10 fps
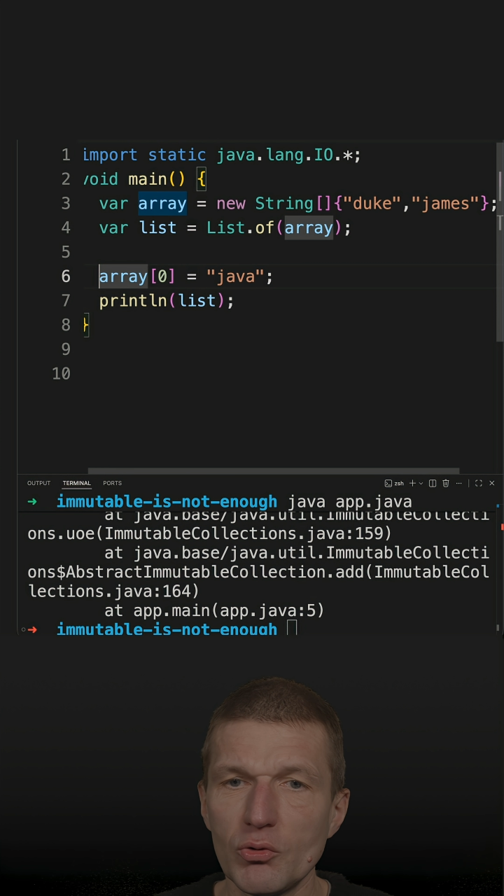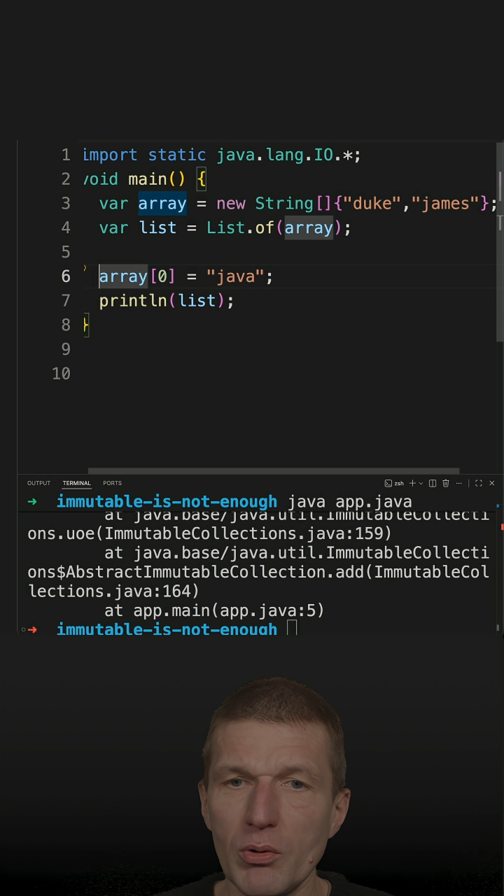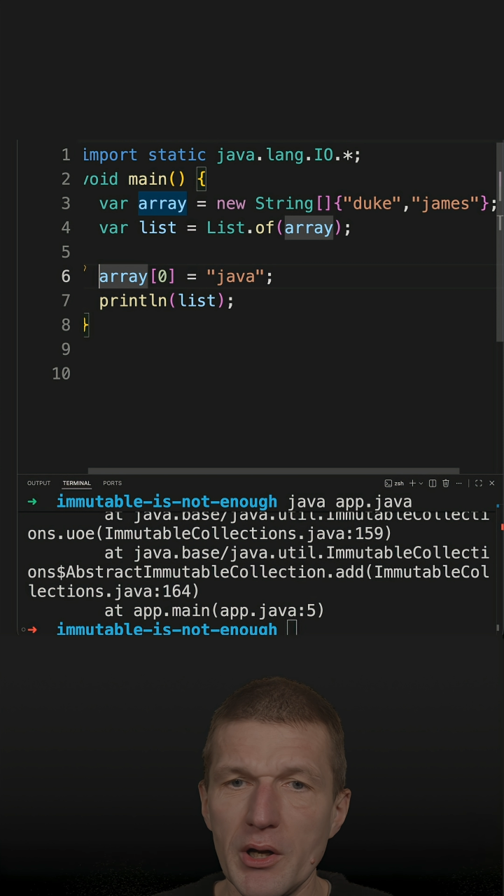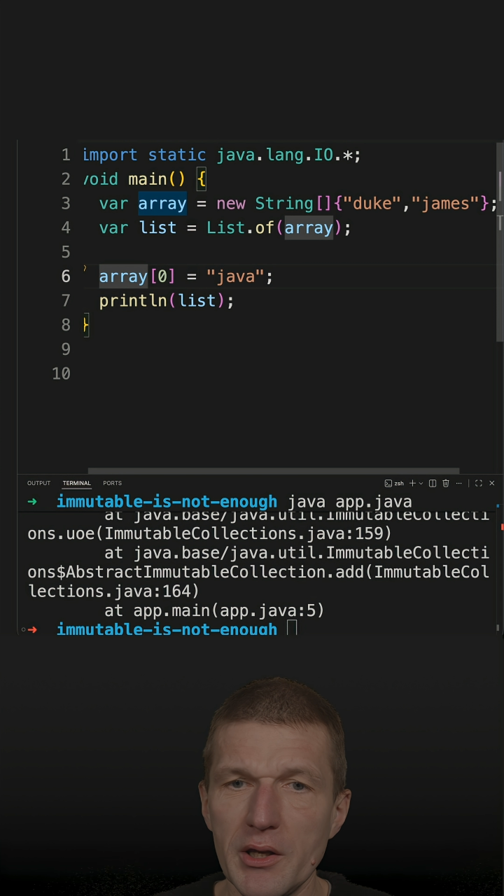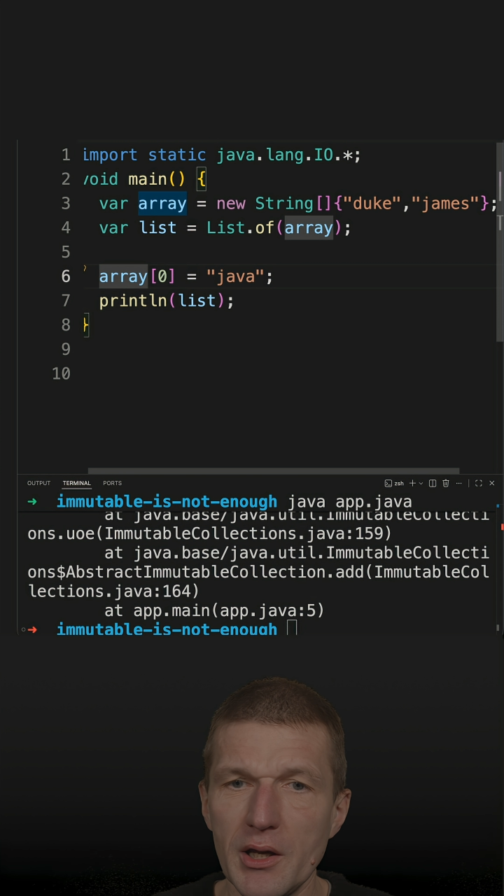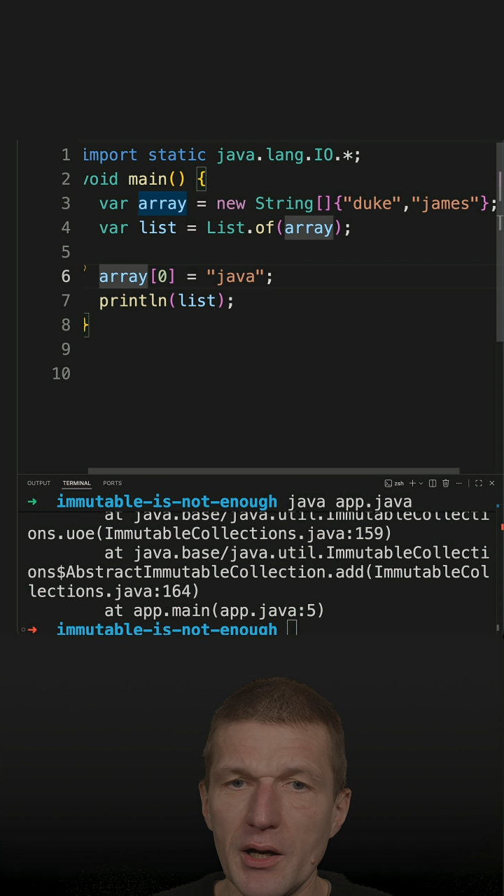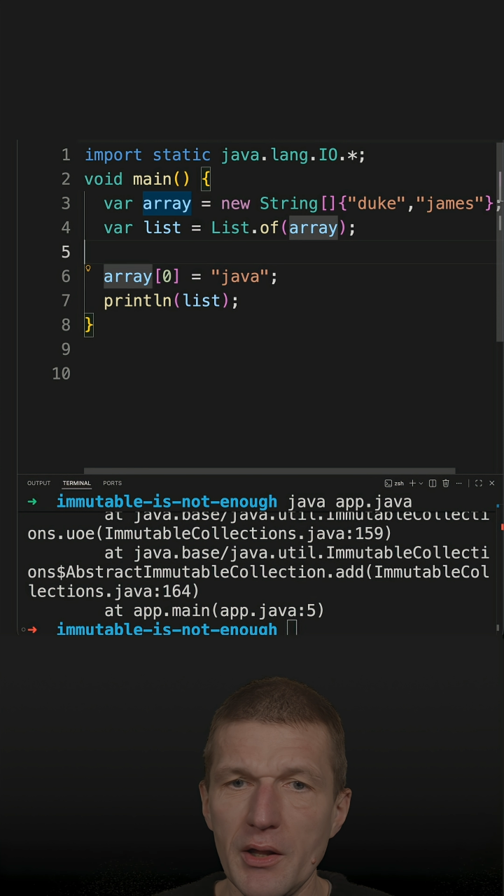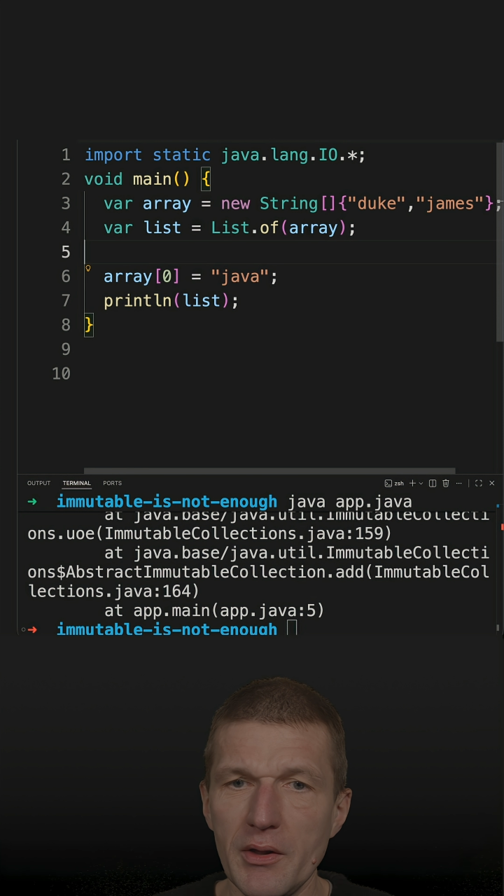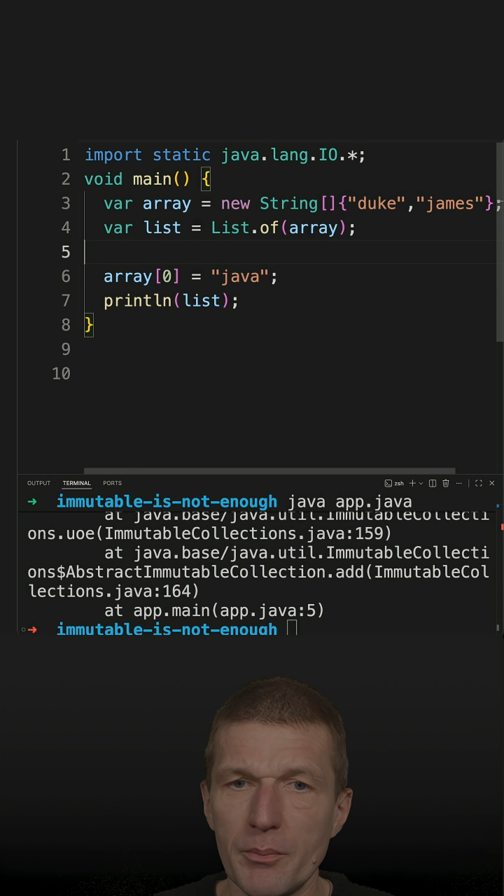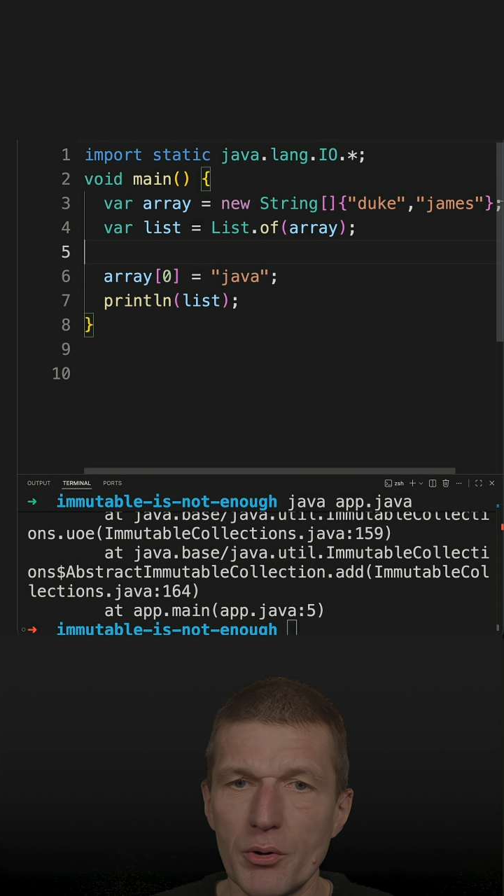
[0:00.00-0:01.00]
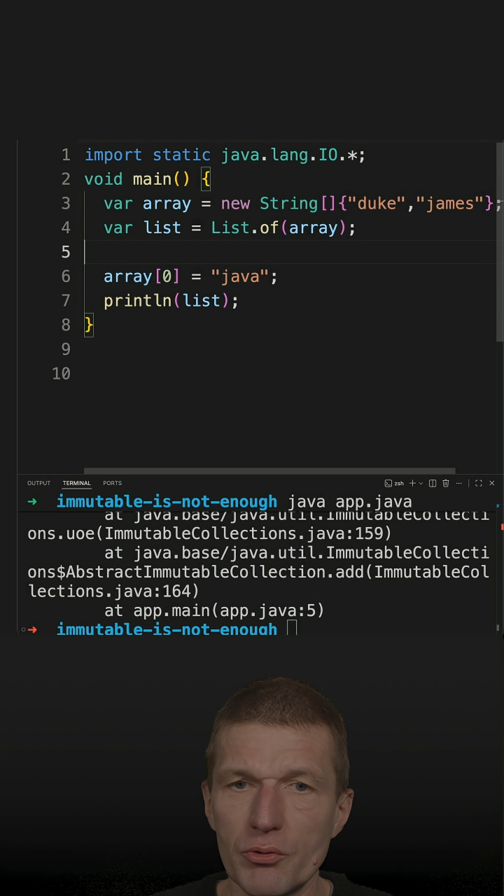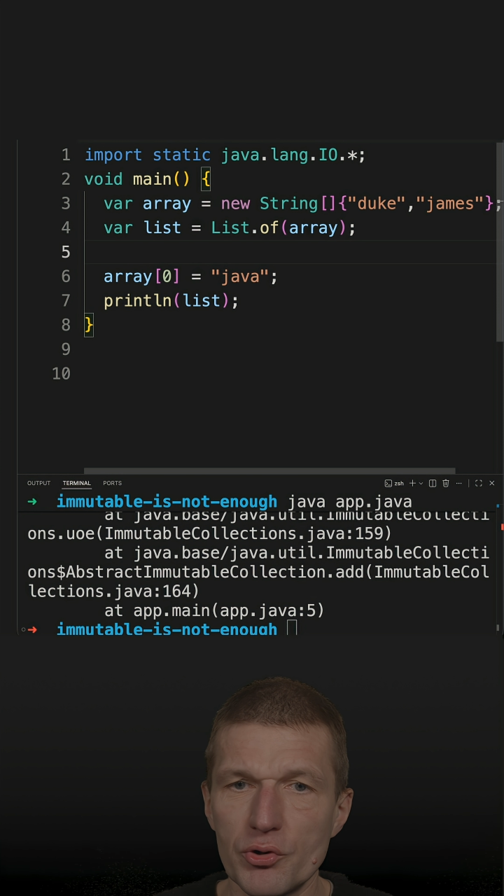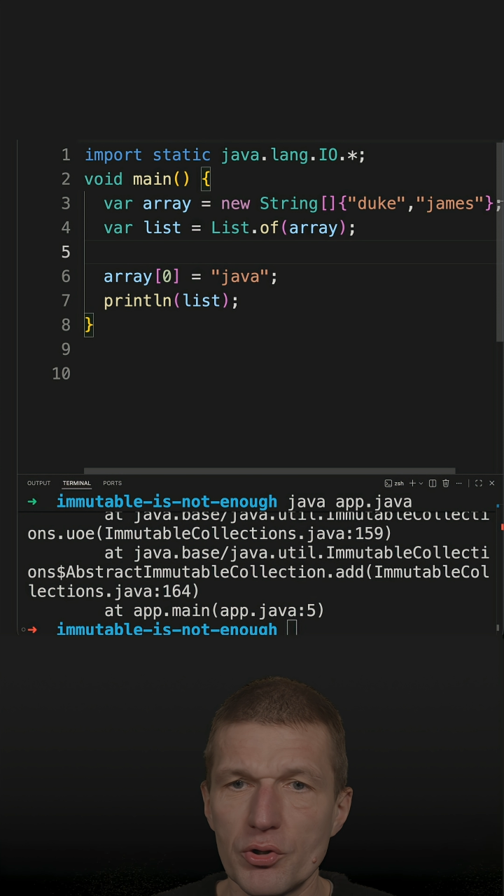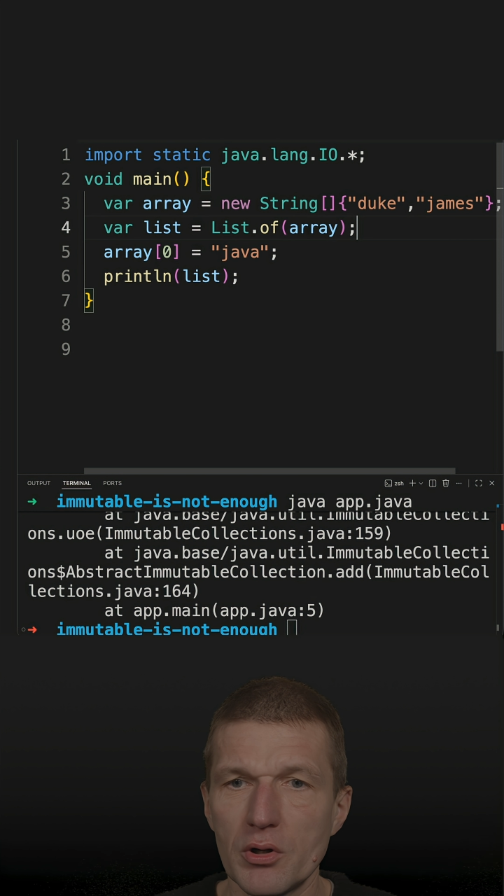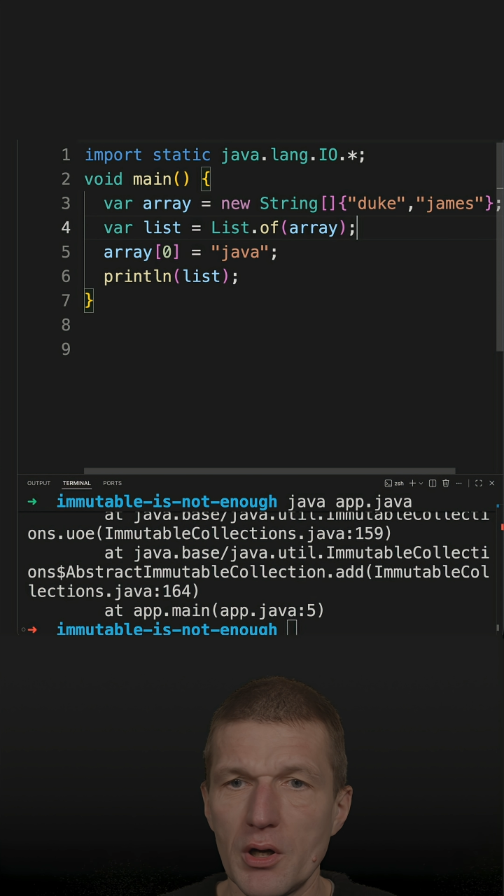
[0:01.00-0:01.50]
try another approach.